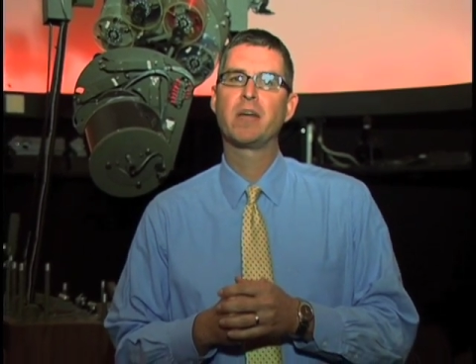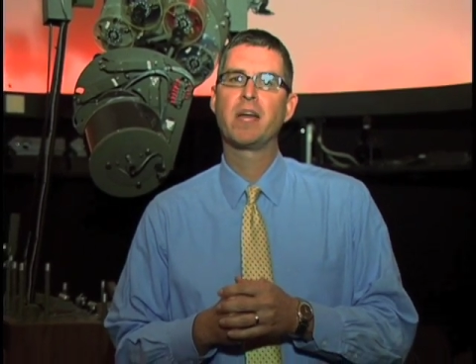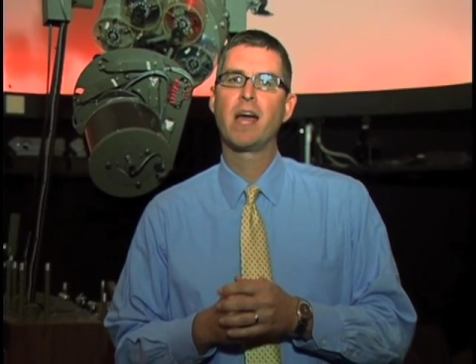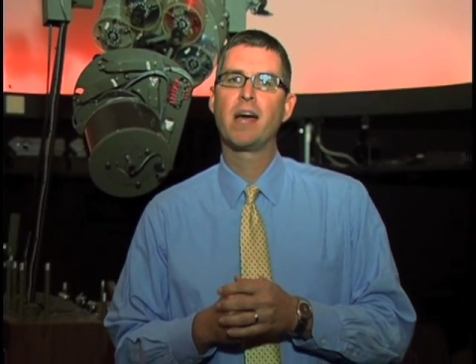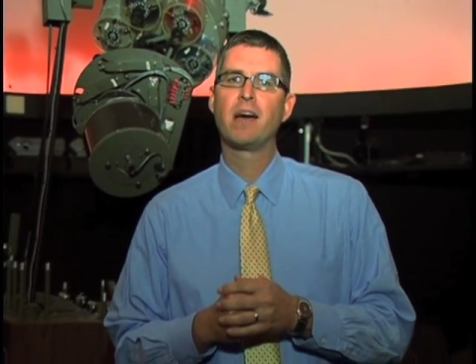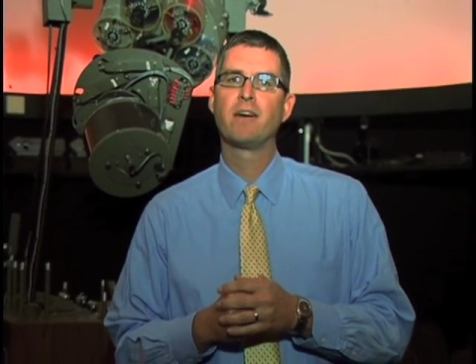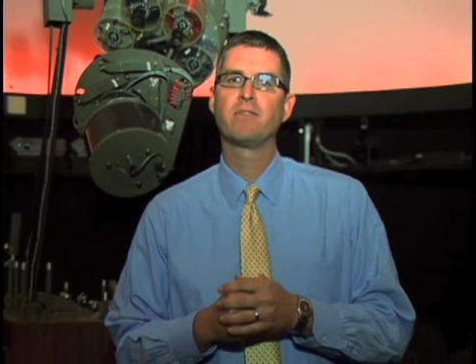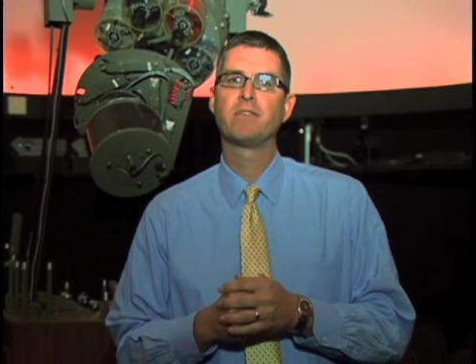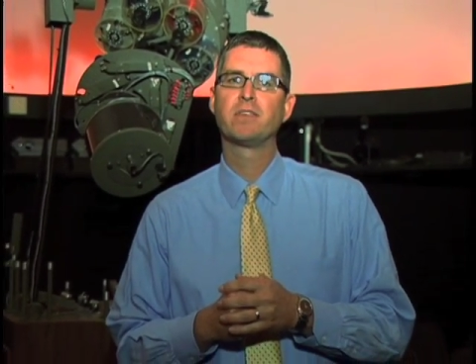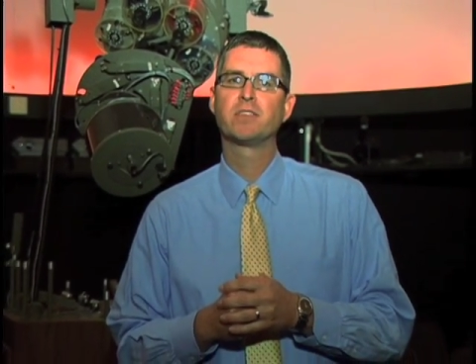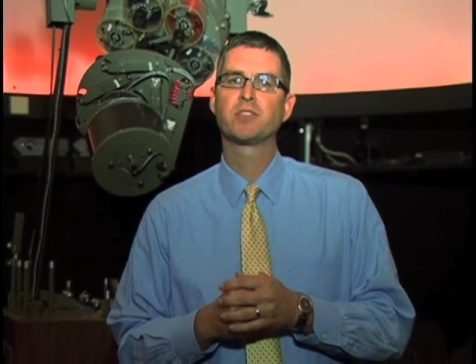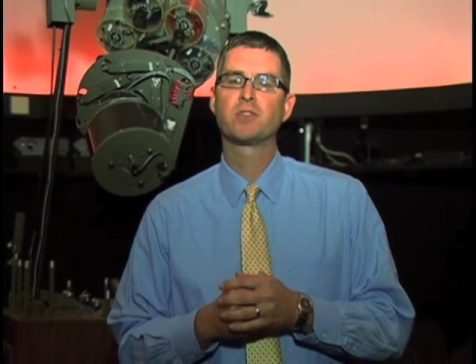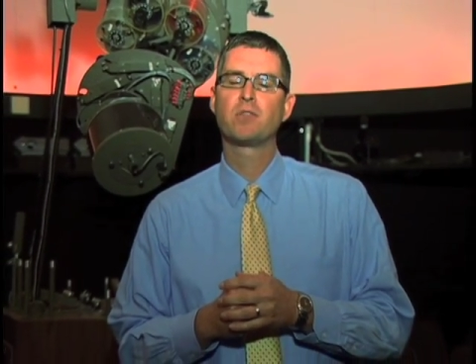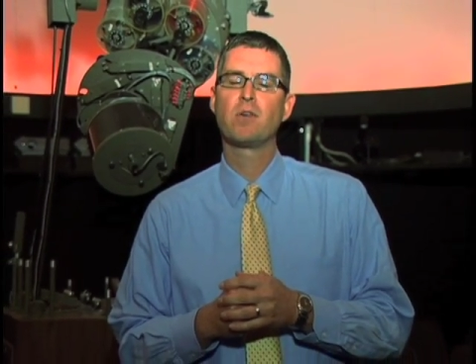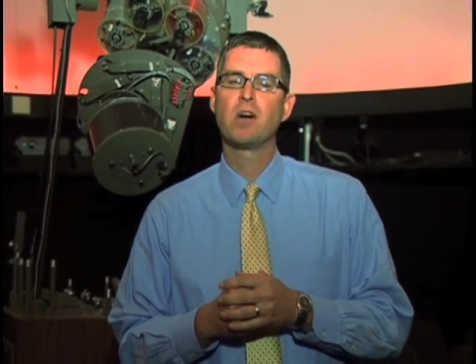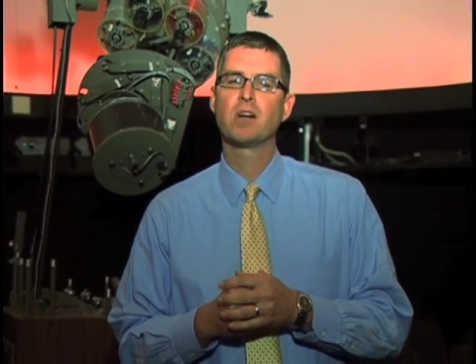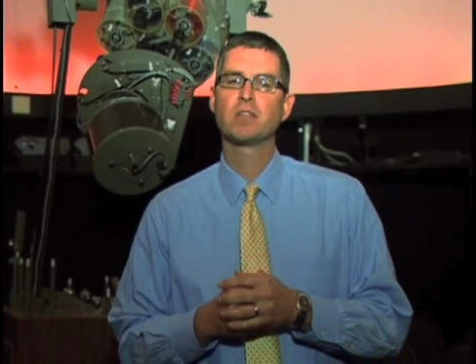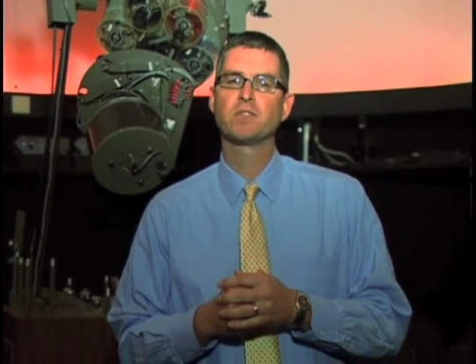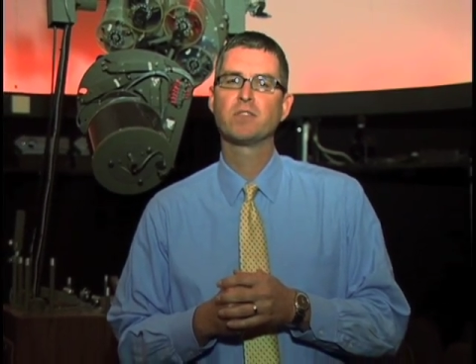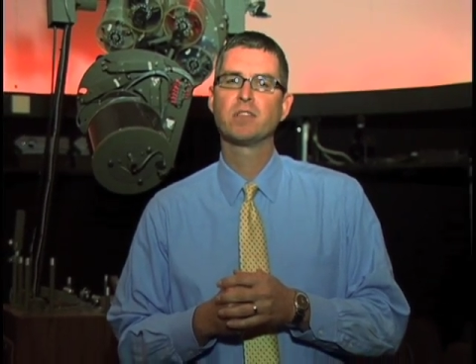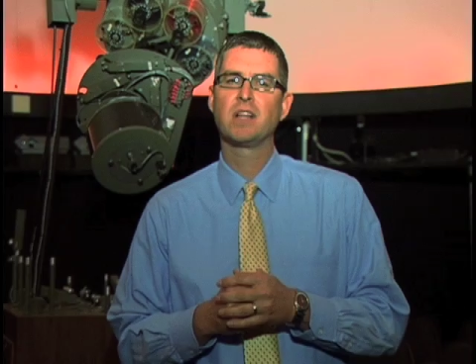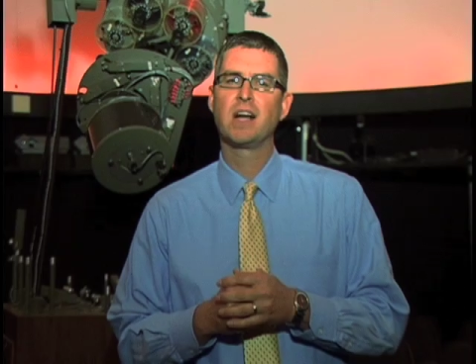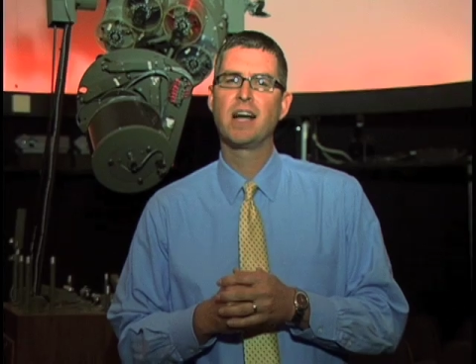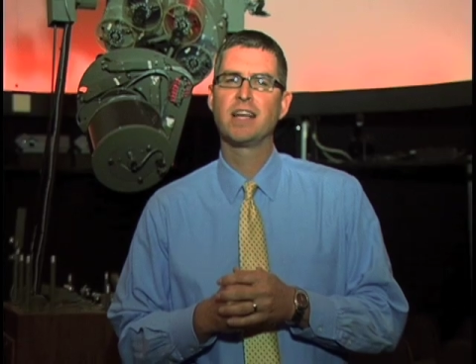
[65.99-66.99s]
have at
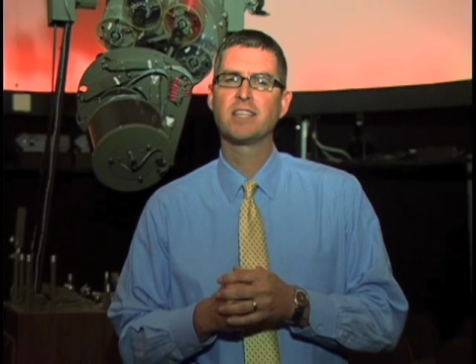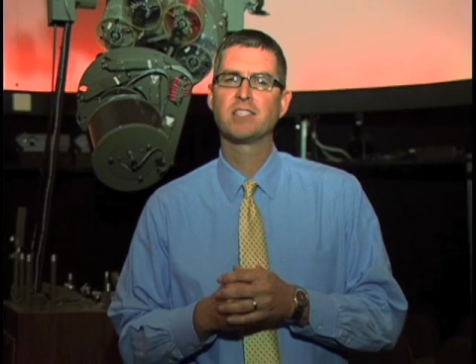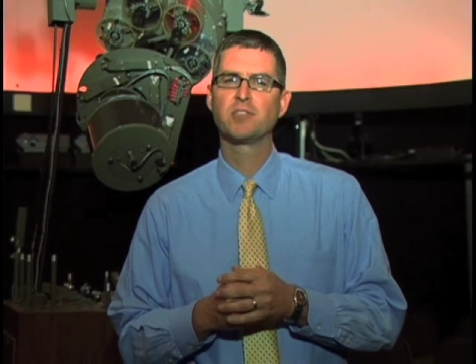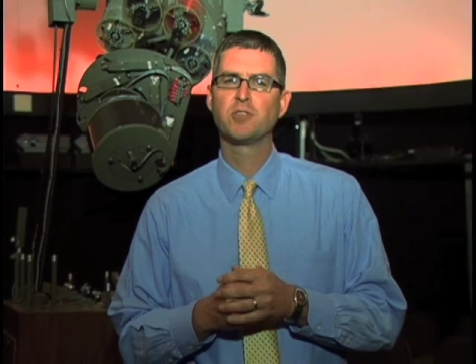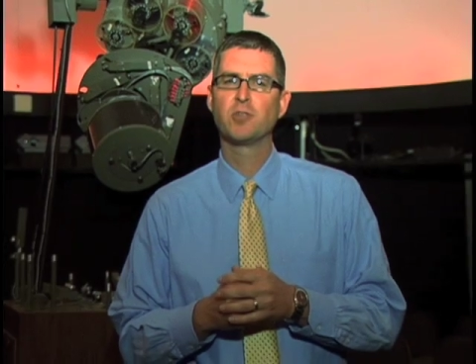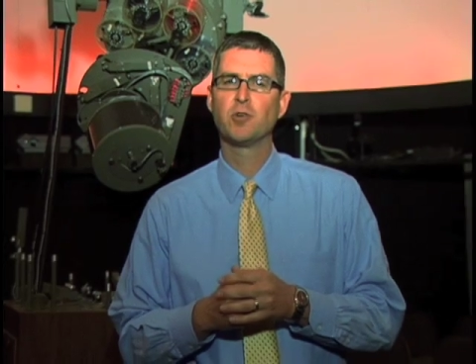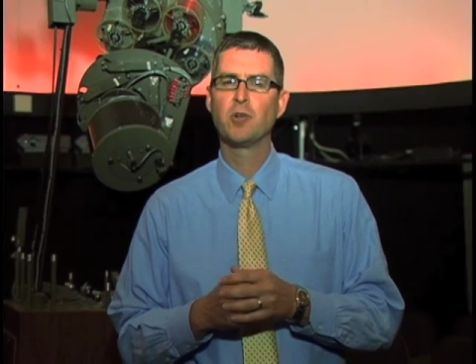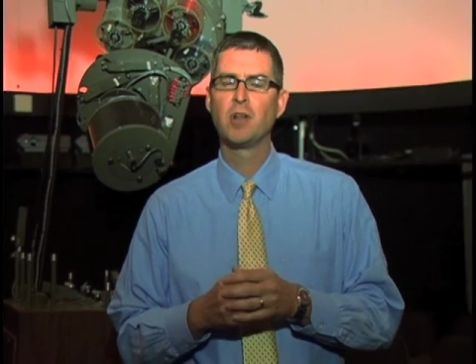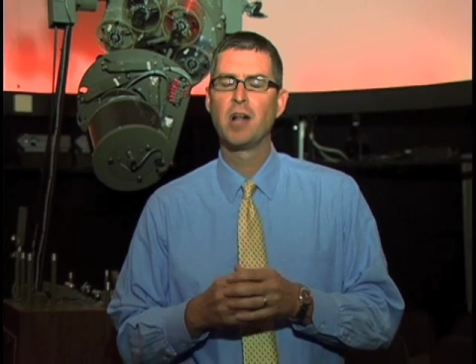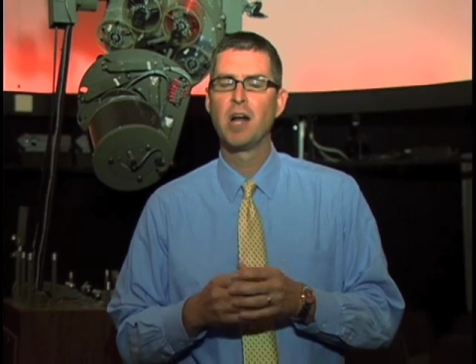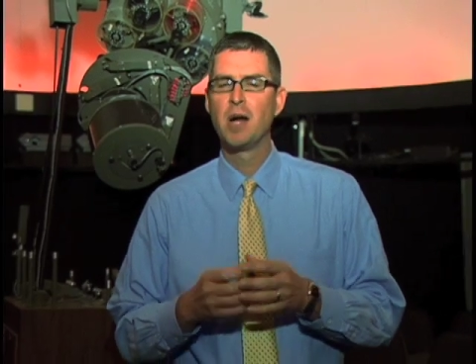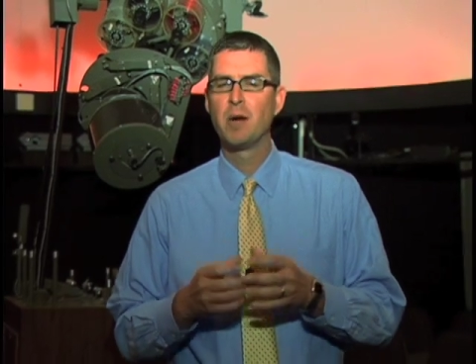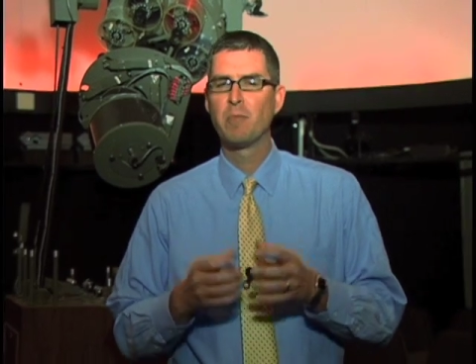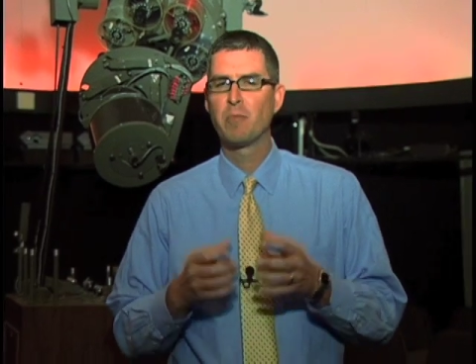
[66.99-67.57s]
Strongsville High School,